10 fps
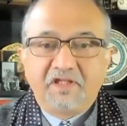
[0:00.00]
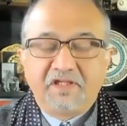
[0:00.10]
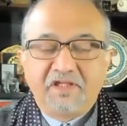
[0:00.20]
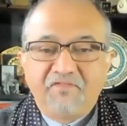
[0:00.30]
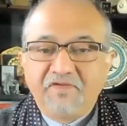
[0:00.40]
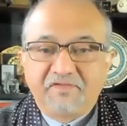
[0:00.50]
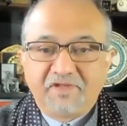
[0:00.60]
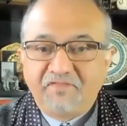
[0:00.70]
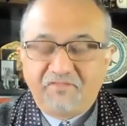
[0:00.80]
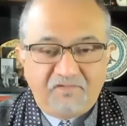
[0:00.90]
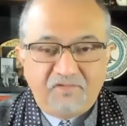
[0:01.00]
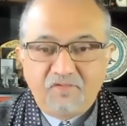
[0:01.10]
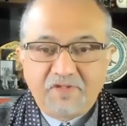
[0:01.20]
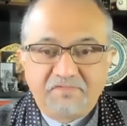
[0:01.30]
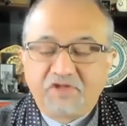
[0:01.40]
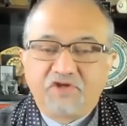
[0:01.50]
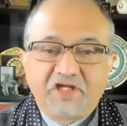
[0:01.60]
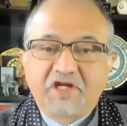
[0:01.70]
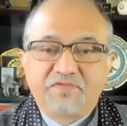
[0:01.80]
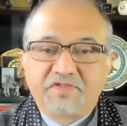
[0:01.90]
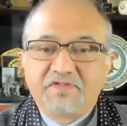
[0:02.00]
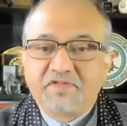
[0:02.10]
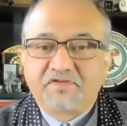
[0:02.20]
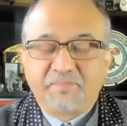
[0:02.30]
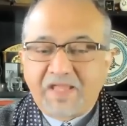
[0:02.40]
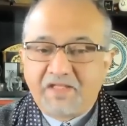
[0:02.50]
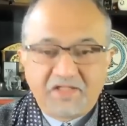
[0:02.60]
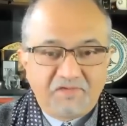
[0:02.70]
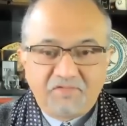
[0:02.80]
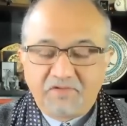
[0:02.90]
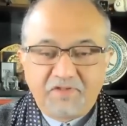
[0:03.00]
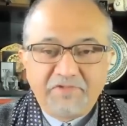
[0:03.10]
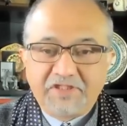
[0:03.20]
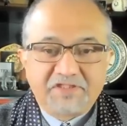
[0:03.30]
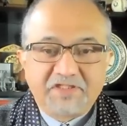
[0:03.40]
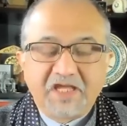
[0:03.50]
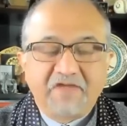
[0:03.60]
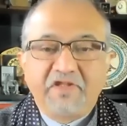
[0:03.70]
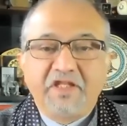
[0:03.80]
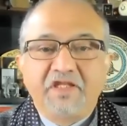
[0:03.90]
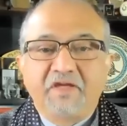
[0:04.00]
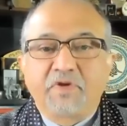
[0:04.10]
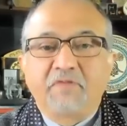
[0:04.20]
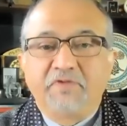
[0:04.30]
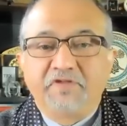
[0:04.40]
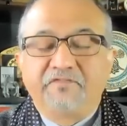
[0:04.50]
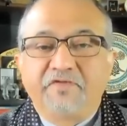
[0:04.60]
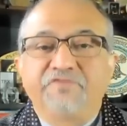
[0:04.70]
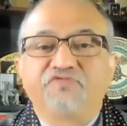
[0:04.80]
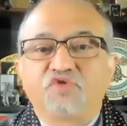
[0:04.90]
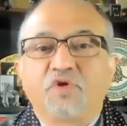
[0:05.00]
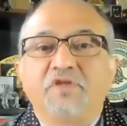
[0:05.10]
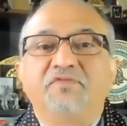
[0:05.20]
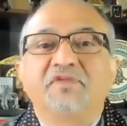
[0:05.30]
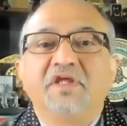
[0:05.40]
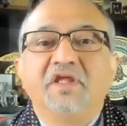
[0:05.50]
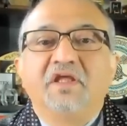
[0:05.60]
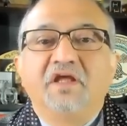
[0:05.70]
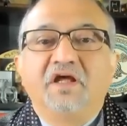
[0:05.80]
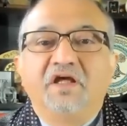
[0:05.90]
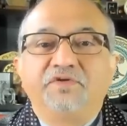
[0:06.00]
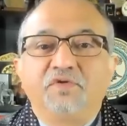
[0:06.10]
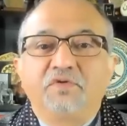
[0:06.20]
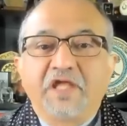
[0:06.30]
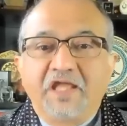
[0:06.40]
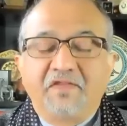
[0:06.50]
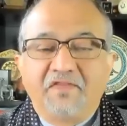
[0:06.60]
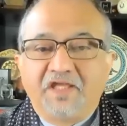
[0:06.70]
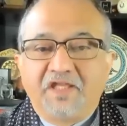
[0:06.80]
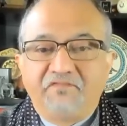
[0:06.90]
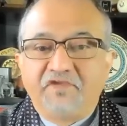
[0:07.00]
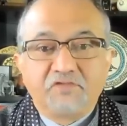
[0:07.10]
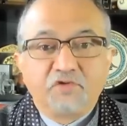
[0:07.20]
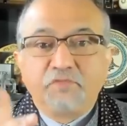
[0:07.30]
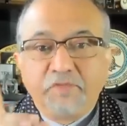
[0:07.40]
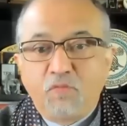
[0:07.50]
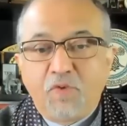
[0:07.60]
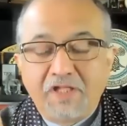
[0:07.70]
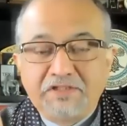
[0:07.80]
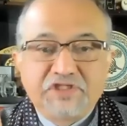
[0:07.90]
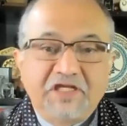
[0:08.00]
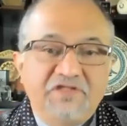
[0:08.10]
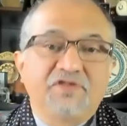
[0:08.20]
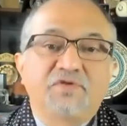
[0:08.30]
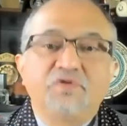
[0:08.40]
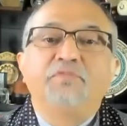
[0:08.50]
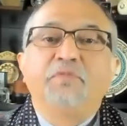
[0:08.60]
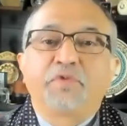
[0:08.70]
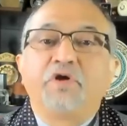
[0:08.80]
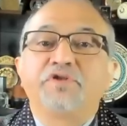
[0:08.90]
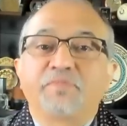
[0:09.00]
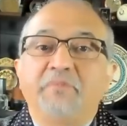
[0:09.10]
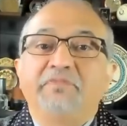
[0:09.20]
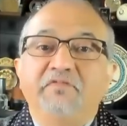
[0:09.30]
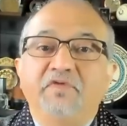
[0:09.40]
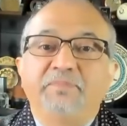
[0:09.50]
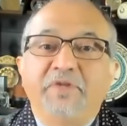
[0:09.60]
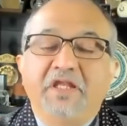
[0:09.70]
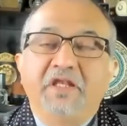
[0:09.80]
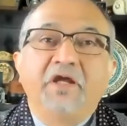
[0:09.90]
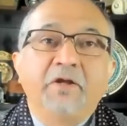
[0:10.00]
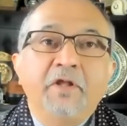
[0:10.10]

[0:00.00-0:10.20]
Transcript: if UN Security Council is expanded, you will immediately have India probably the first choice to get in there. If there's going to be one change, it could probably will be India.